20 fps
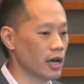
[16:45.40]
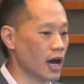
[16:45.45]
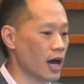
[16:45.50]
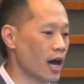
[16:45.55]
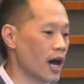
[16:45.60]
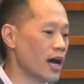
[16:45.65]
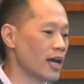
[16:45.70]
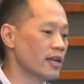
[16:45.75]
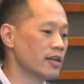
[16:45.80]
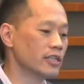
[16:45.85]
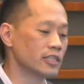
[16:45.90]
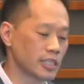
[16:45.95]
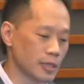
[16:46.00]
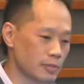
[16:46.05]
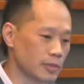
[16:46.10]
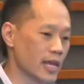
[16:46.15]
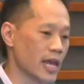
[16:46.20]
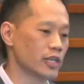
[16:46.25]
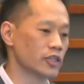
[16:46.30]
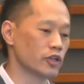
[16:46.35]

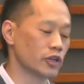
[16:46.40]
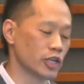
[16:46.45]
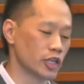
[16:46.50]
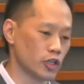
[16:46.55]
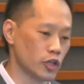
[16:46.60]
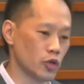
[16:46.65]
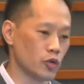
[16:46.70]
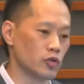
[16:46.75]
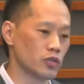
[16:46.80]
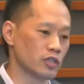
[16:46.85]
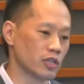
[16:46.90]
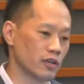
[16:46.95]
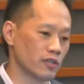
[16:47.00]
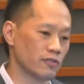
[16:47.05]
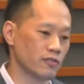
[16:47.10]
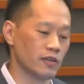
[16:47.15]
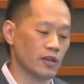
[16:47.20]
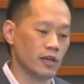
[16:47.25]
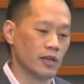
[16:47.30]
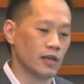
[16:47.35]
unsubstantiated use
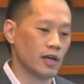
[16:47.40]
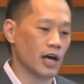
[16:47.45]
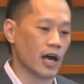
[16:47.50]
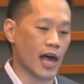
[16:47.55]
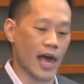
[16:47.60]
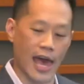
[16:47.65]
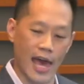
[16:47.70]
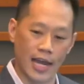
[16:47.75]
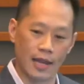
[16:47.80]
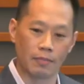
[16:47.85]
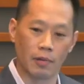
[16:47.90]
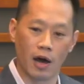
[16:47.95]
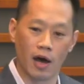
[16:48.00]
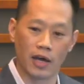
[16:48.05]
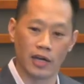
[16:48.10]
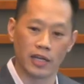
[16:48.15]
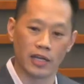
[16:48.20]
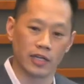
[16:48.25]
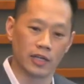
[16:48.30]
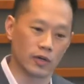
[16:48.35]
of an
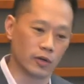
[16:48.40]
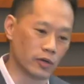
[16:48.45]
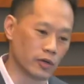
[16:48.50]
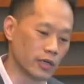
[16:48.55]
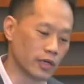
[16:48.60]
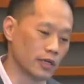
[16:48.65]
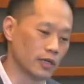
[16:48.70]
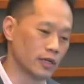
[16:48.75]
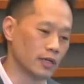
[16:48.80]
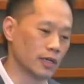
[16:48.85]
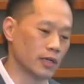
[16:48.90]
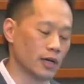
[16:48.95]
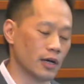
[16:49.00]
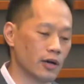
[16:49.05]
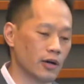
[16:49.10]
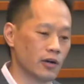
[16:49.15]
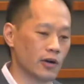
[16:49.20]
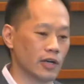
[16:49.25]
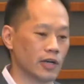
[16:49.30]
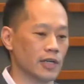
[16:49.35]
antibiotic or
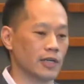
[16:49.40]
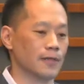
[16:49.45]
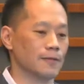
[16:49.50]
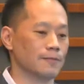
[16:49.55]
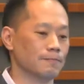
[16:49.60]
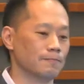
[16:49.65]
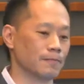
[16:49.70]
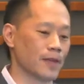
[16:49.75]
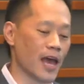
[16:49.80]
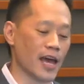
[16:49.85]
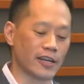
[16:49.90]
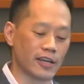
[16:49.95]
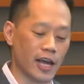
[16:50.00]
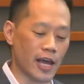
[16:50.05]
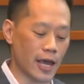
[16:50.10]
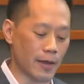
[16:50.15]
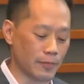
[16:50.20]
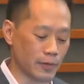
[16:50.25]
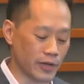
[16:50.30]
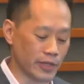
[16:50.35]

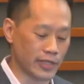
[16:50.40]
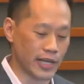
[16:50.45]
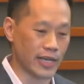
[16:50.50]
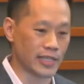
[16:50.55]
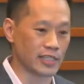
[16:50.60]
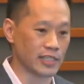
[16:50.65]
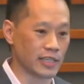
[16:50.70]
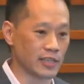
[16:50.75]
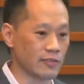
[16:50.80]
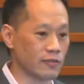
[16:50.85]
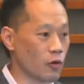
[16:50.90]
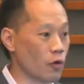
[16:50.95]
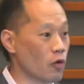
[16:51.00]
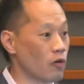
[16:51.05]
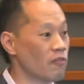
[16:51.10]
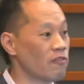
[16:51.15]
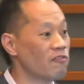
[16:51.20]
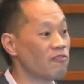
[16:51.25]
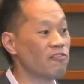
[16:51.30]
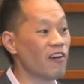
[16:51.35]
antihypertensive or
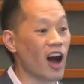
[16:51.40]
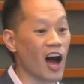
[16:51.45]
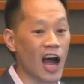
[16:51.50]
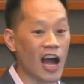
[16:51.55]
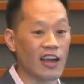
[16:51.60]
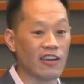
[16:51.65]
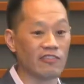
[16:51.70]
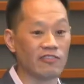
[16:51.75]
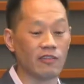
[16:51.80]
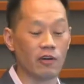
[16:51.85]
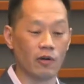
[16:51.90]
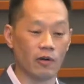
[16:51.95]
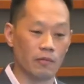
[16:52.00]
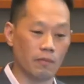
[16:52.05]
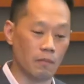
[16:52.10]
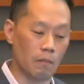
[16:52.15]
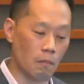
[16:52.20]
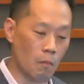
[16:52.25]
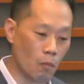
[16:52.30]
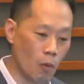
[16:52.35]

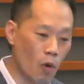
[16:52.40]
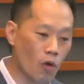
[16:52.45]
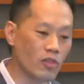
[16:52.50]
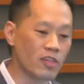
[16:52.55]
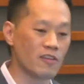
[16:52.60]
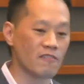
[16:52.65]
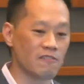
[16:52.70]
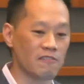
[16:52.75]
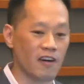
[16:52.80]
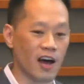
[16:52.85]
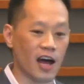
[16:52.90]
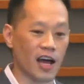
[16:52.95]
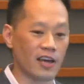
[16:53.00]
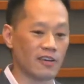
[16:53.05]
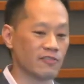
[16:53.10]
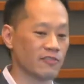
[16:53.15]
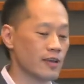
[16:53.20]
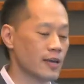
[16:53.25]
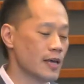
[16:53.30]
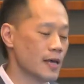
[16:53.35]
more than
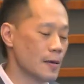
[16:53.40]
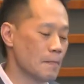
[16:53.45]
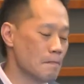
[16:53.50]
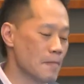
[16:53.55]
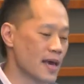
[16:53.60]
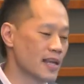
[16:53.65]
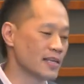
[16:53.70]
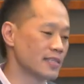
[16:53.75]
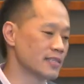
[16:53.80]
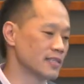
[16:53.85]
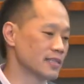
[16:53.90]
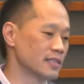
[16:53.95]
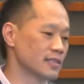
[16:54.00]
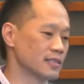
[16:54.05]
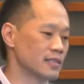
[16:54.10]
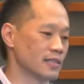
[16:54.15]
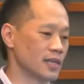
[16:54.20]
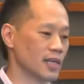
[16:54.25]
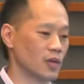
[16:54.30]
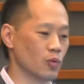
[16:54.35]
5
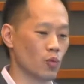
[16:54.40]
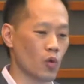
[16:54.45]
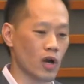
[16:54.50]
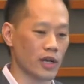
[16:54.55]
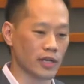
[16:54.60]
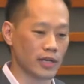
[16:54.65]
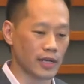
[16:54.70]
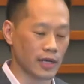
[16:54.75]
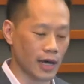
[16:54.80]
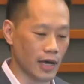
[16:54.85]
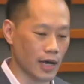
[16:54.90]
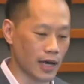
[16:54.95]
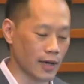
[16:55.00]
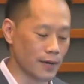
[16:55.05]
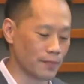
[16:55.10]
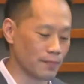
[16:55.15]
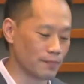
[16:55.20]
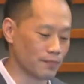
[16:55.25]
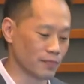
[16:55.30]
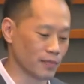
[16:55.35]
medicines in one
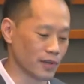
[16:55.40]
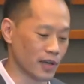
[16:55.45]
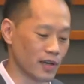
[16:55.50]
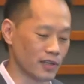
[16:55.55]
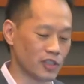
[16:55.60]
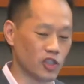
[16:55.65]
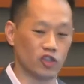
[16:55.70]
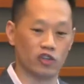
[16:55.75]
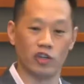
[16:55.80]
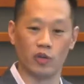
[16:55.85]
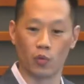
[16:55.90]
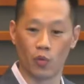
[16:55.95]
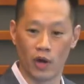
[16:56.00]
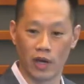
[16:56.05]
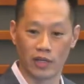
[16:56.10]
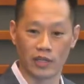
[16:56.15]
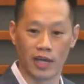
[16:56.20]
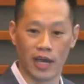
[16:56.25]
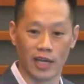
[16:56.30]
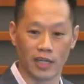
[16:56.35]
to treat
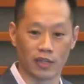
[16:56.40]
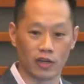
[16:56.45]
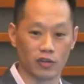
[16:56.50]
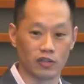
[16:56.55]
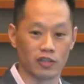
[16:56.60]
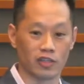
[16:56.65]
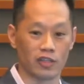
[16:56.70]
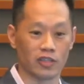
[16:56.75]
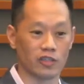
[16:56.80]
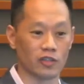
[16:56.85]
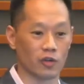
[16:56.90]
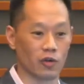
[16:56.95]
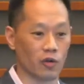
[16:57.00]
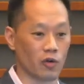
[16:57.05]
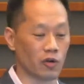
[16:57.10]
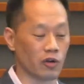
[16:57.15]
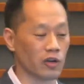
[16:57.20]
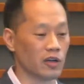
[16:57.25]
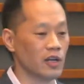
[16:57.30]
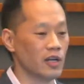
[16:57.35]
one diagnosis,
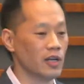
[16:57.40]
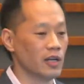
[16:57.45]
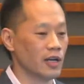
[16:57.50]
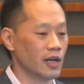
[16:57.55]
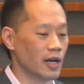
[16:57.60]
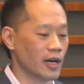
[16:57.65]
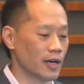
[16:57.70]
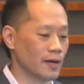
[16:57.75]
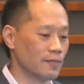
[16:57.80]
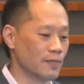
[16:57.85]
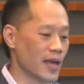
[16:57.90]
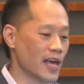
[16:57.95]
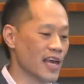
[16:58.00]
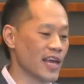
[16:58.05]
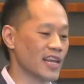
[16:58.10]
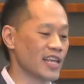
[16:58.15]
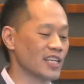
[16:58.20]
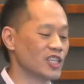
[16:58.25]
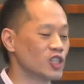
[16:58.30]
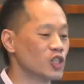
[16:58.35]
or
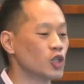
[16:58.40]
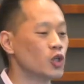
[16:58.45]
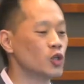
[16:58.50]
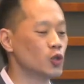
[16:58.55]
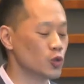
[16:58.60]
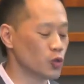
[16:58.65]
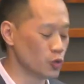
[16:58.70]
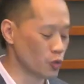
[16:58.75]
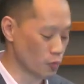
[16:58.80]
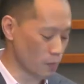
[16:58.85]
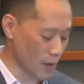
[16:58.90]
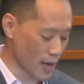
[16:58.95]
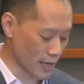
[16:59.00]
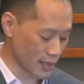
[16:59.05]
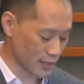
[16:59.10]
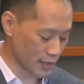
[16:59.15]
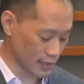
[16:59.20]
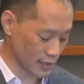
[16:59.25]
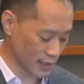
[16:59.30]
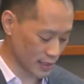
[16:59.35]
any 2
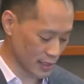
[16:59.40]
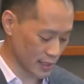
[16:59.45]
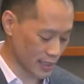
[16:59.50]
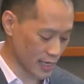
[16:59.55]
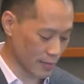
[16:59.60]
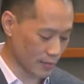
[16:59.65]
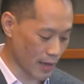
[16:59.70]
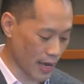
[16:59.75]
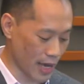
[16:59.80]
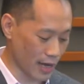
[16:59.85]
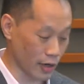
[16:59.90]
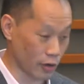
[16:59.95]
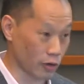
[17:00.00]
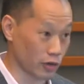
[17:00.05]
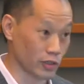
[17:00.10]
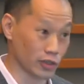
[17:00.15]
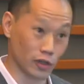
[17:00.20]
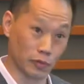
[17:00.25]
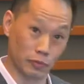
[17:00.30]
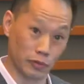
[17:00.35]
medicines in the same
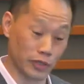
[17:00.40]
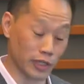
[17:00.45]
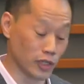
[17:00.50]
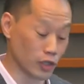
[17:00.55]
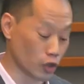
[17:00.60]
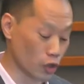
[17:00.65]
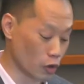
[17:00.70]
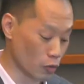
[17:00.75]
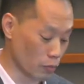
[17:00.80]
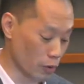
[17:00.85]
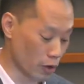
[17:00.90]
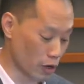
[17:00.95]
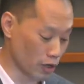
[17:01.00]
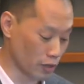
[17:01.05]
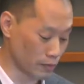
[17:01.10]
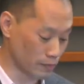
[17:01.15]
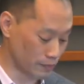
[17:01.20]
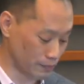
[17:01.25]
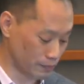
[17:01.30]
category. So a pretty low bar.